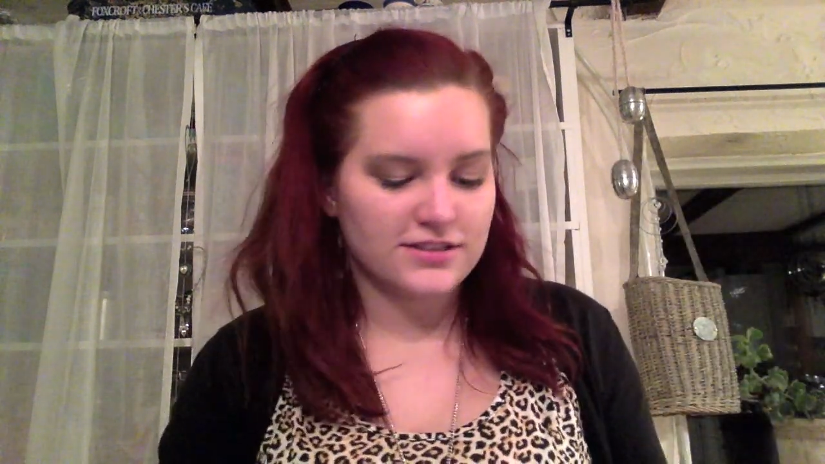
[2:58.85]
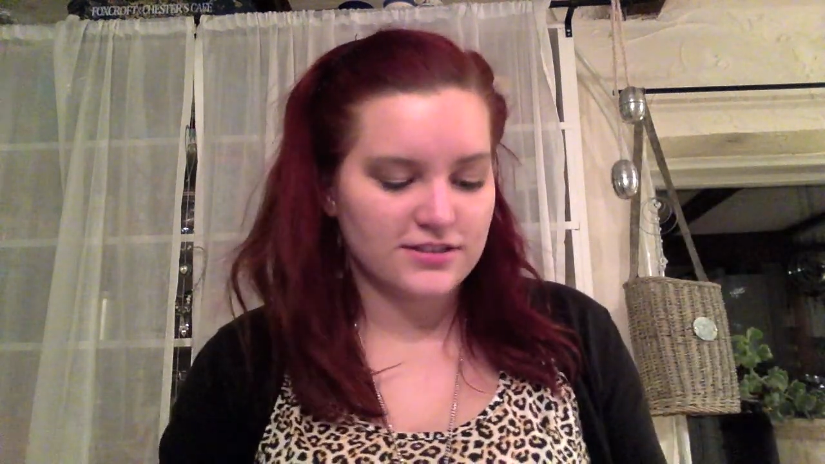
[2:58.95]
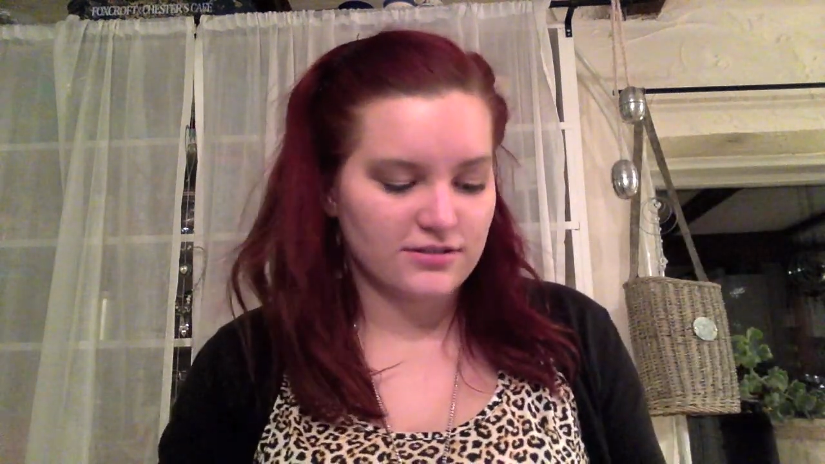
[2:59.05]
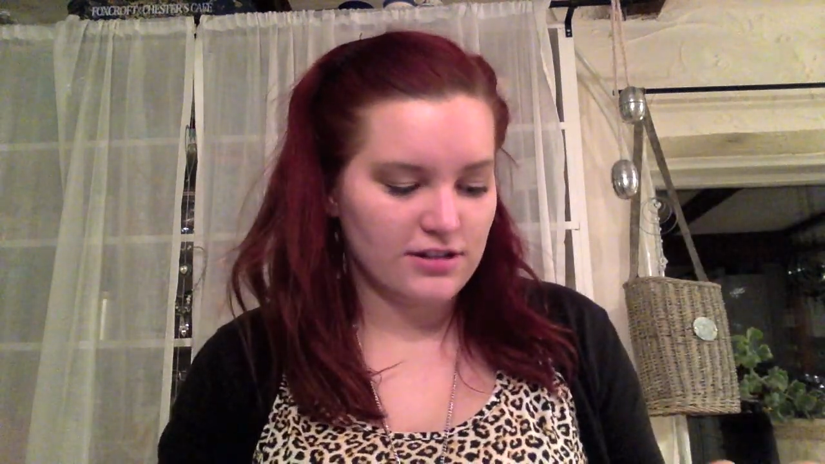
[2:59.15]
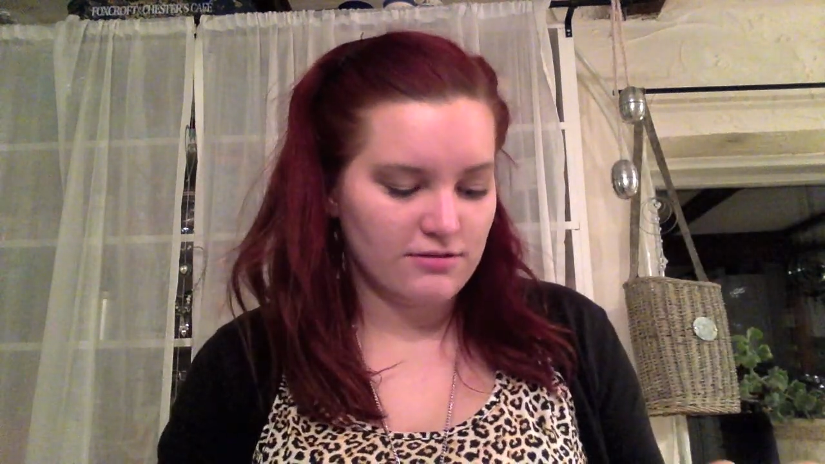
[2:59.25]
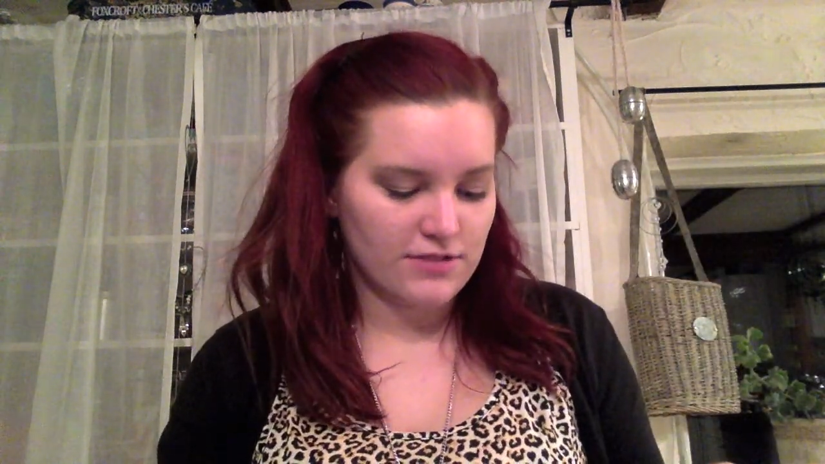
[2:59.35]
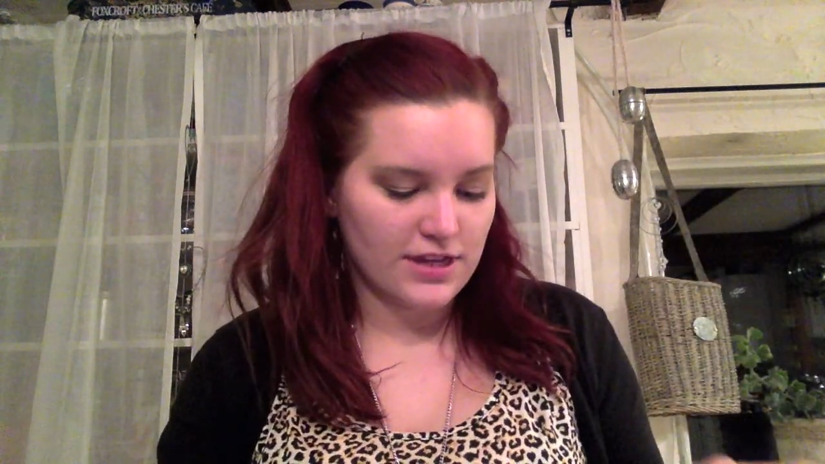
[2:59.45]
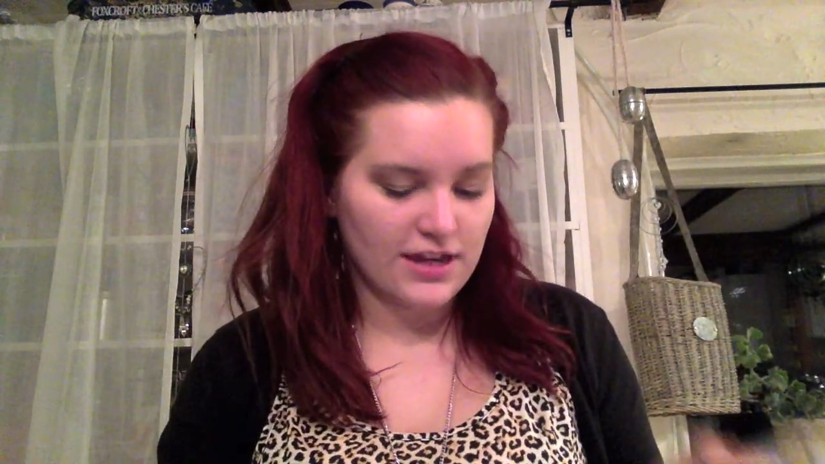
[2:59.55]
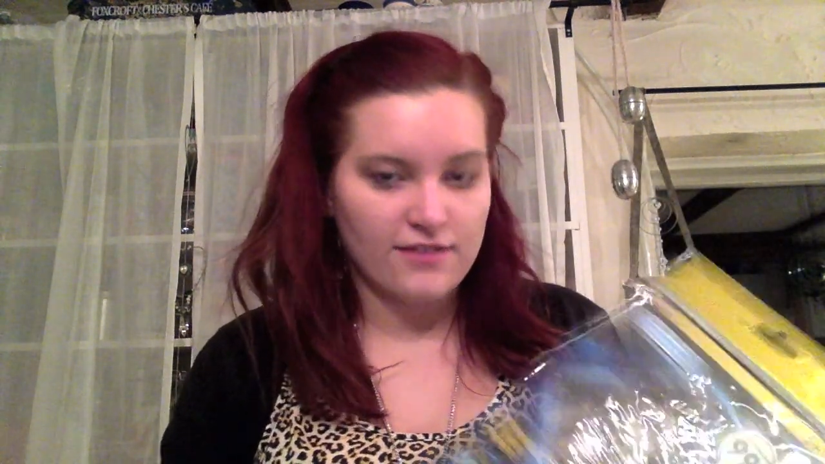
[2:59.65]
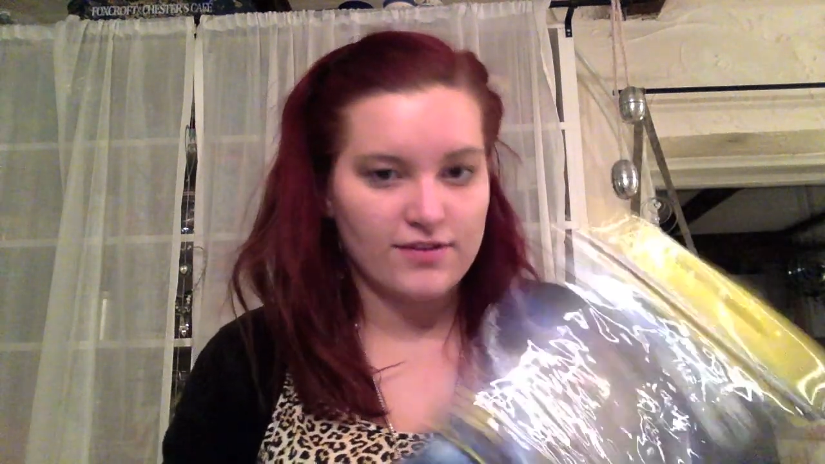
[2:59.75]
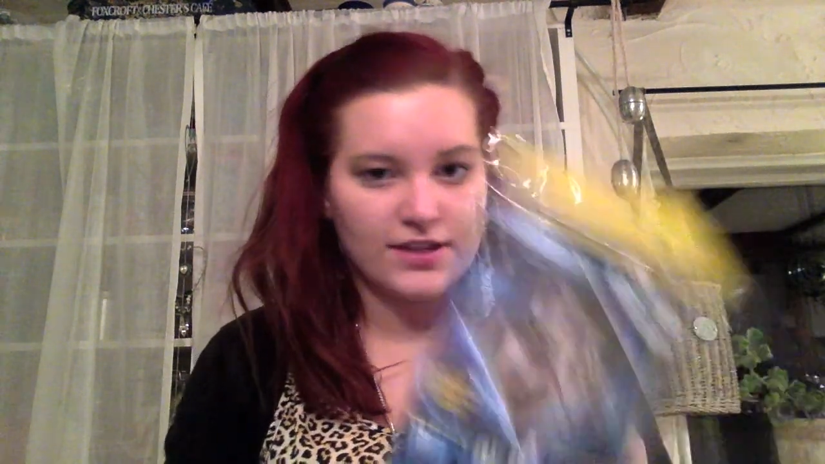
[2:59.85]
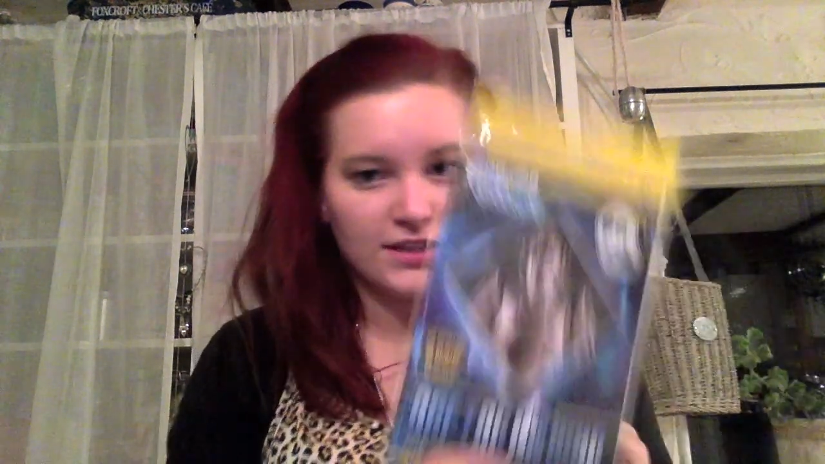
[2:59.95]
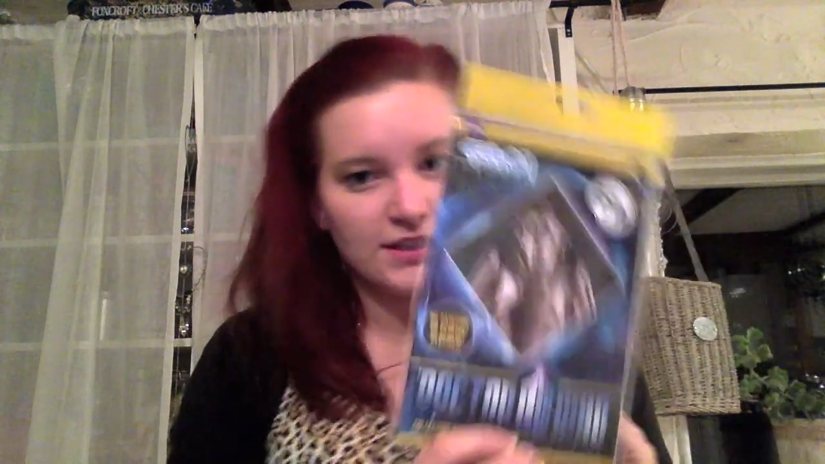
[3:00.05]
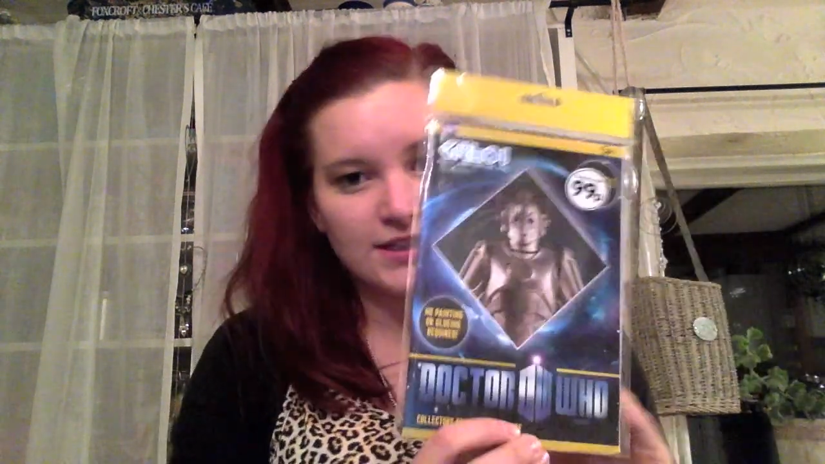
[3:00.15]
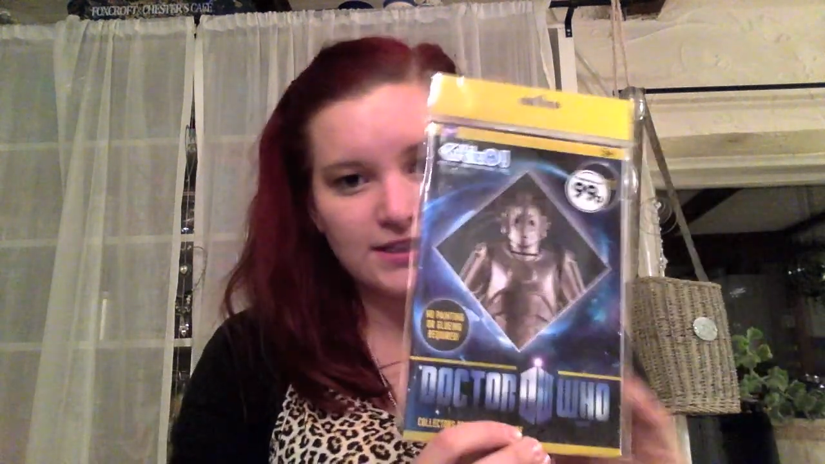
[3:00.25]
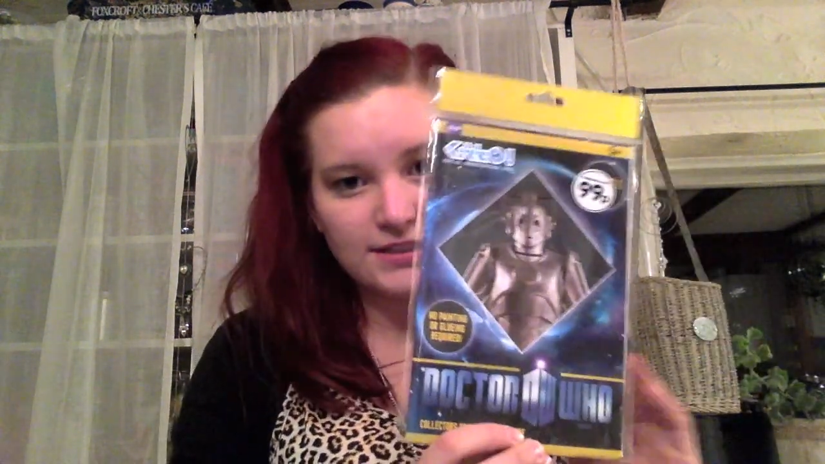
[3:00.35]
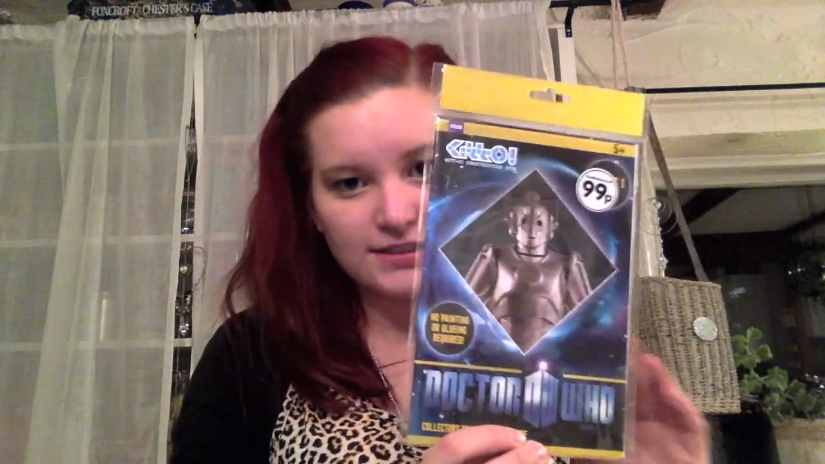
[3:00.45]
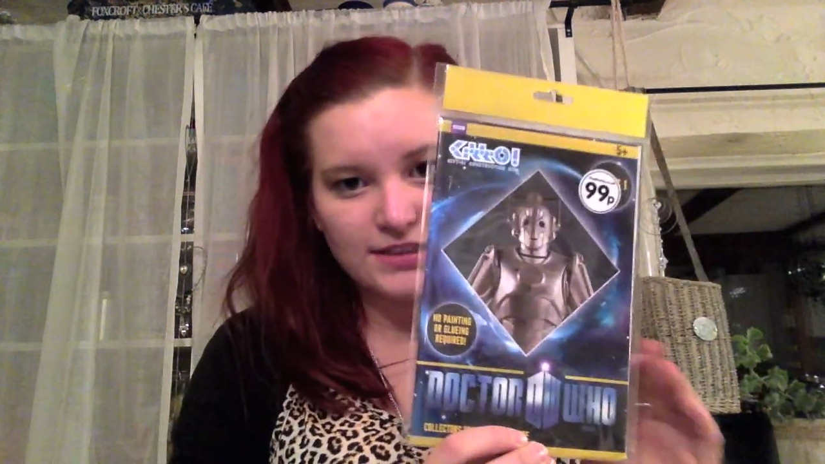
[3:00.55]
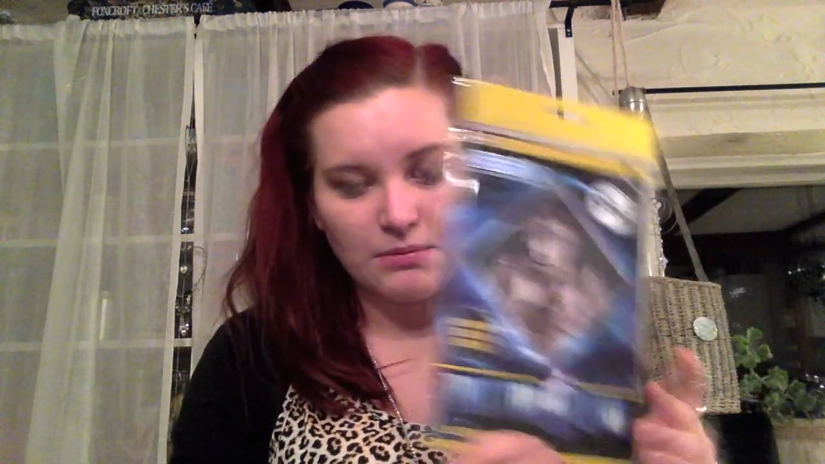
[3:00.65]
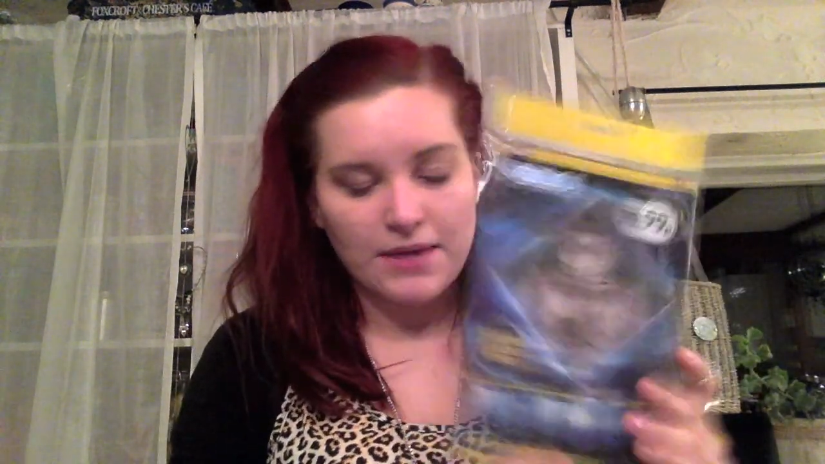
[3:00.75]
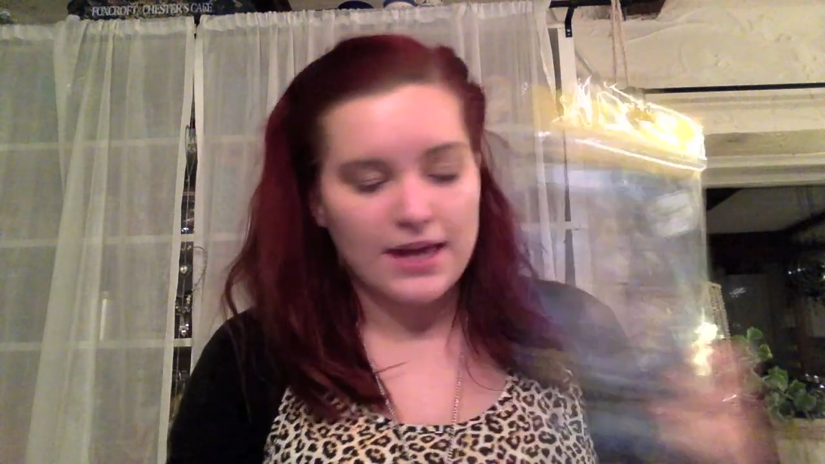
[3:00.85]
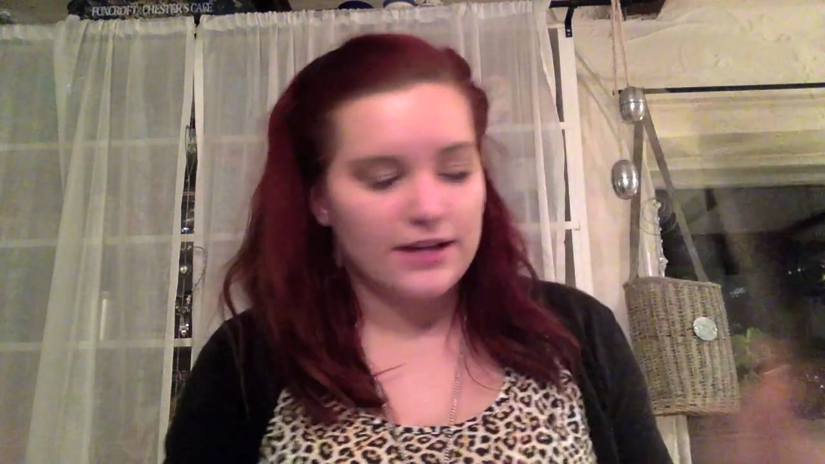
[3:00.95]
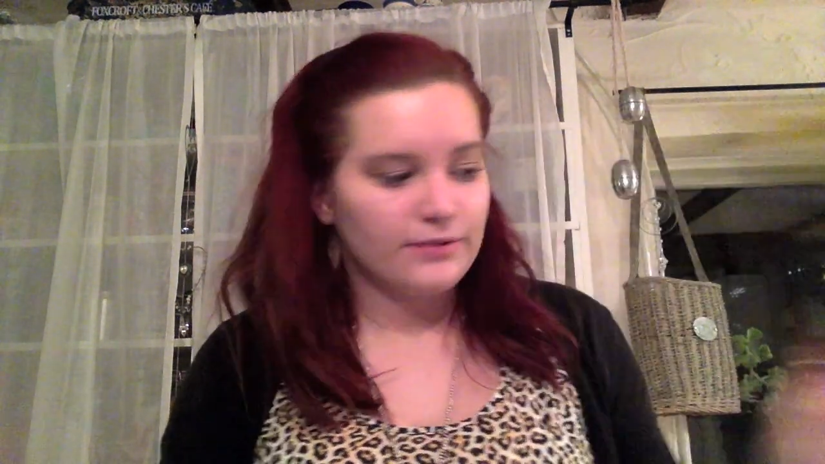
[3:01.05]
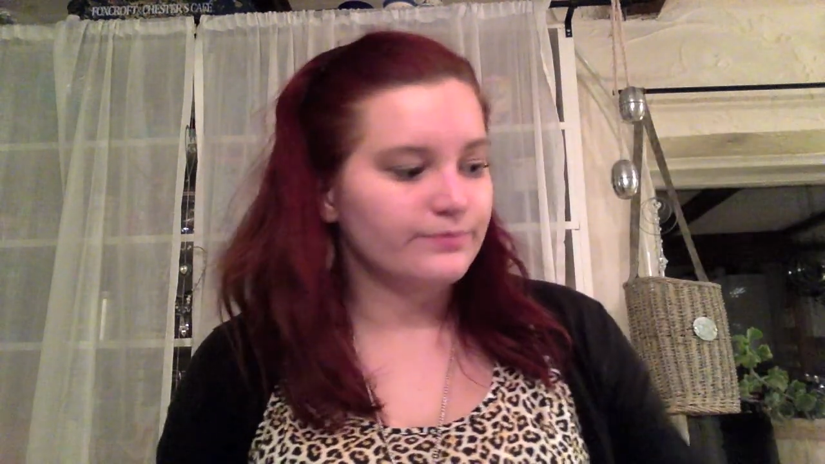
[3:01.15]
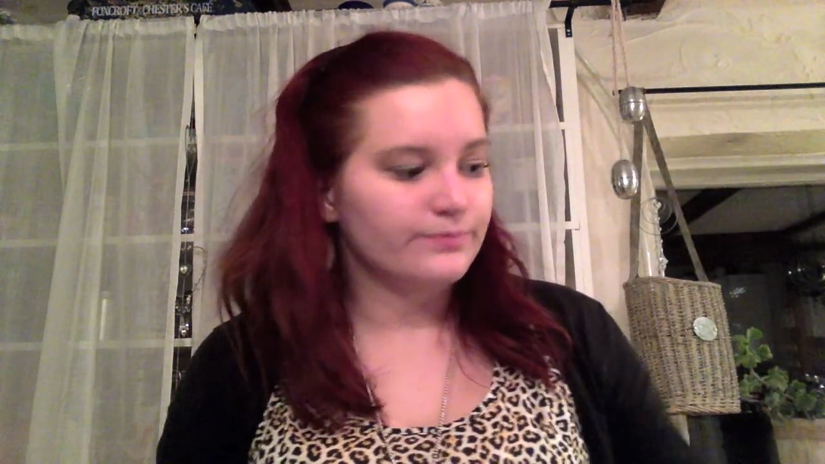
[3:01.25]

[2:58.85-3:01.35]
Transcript: So here we have Starman.